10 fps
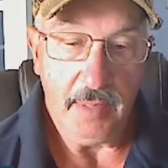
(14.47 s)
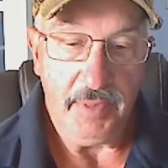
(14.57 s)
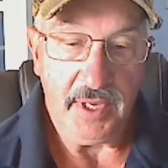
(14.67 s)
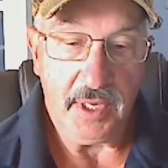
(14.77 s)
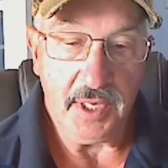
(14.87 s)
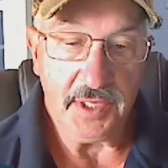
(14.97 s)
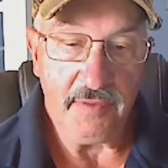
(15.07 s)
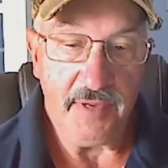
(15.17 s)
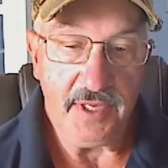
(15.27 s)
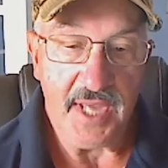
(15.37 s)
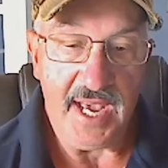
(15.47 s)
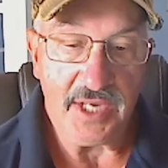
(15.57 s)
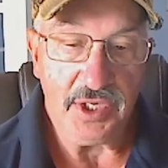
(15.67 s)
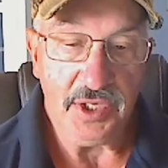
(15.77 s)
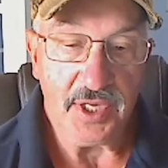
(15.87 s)
because of his
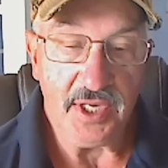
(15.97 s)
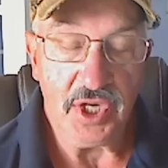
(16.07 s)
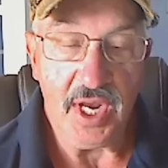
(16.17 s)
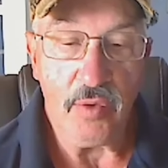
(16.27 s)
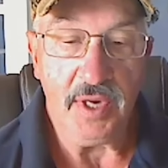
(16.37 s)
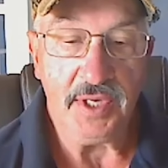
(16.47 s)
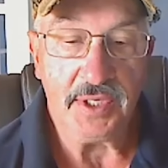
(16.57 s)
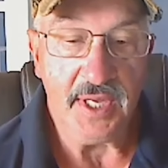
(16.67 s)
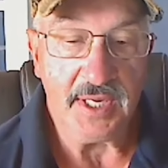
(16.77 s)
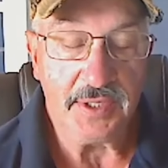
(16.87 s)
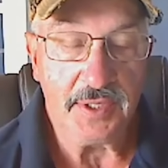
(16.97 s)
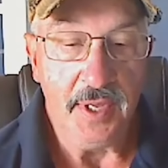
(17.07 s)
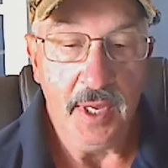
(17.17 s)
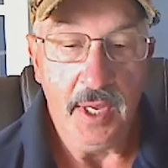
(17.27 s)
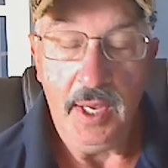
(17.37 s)
actions on January 6th
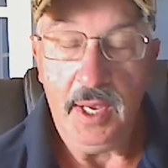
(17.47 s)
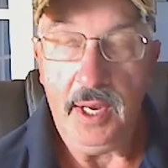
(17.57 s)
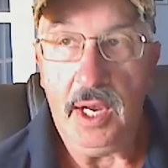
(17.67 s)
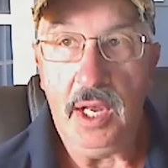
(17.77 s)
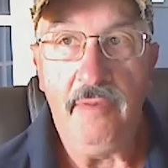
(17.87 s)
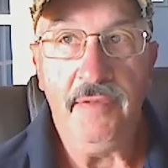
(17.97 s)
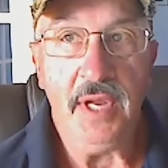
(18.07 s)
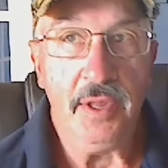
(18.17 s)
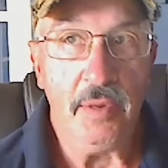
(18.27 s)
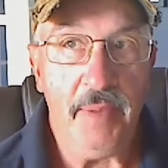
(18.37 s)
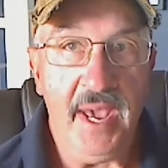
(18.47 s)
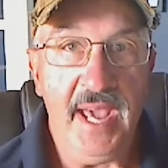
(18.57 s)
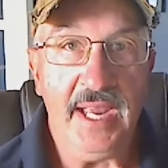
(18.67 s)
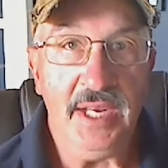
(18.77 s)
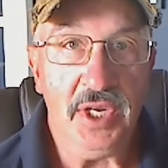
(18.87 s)
and all of the other
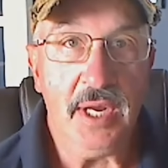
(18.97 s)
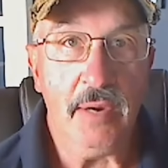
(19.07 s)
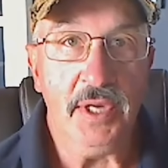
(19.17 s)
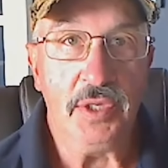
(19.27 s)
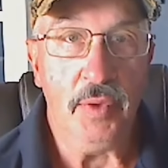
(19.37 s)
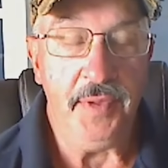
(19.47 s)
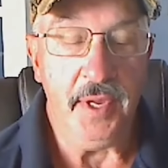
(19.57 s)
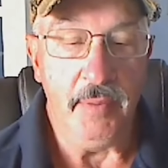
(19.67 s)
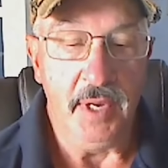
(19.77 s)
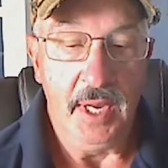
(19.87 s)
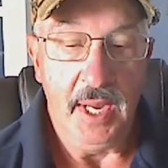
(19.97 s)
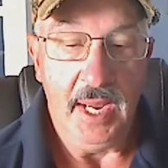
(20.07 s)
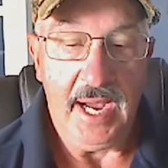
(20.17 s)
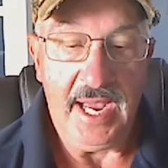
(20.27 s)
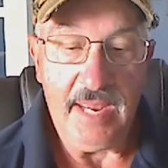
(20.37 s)
baggage he carries with him.
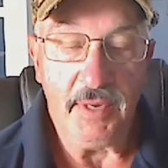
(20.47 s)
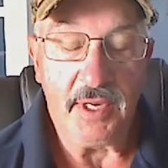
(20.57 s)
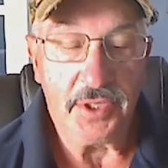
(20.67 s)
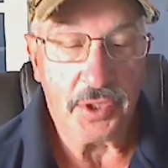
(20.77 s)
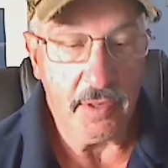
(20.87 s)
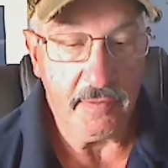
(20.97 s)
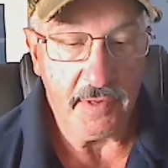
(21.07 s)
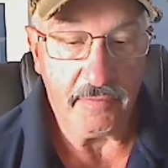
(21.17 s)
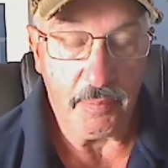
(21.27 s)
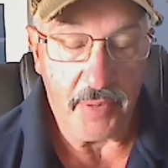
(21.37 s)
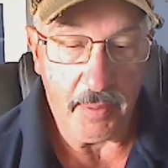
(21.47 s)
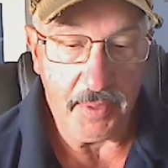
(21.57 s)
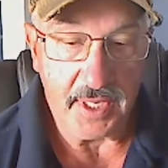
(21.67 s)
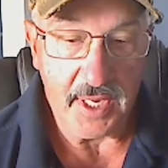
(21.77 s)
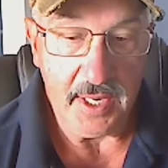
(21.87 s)
I am a conservative
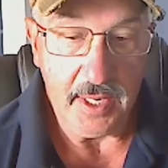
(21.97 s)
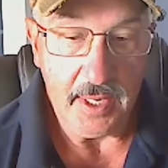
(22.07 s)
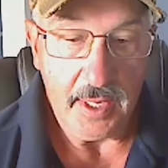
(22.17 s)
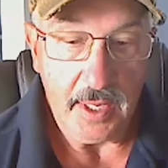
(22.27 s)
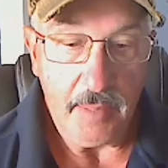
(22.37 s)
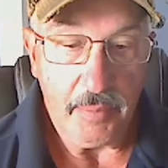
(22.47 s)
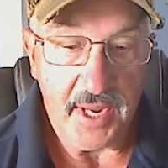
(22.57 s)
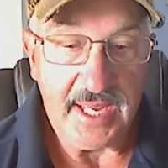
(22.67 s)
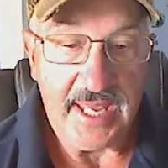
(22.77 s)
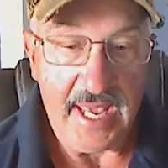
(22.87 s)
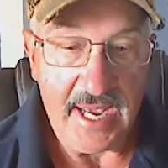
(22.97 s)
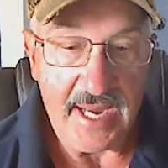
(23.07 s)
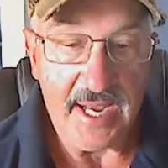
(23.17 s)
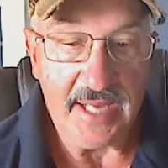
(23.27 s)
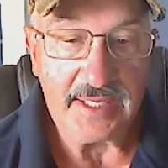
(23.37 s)
Republican, but I
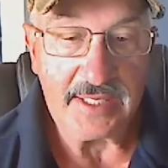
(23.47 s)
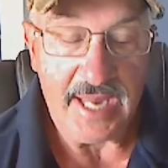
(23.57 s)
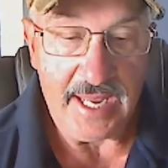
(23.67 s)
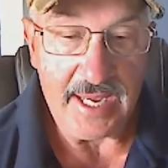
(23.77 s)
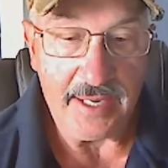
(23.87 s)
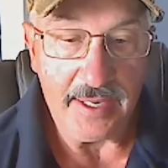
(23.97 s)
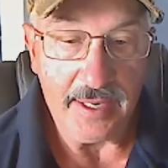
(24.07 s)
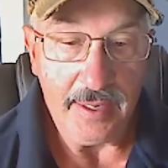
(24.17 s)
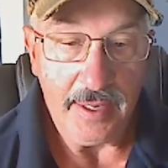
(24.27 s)
cannot stand